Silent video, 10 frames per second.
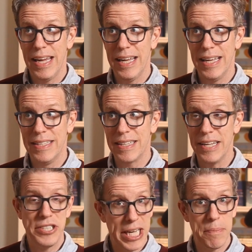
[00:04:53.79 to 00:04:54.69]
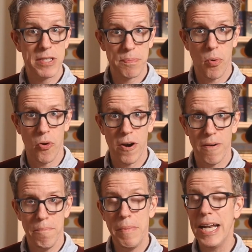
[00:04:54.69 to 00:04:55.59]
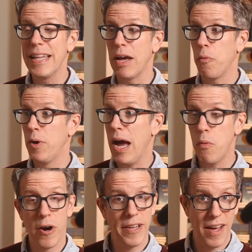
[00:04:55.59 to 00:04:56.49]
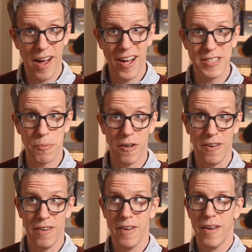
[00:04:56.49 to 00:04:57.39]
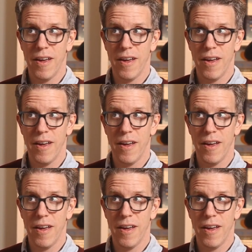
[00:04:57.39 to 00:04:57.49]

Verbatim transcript: is a team sport, meaning that when I work in the hospital,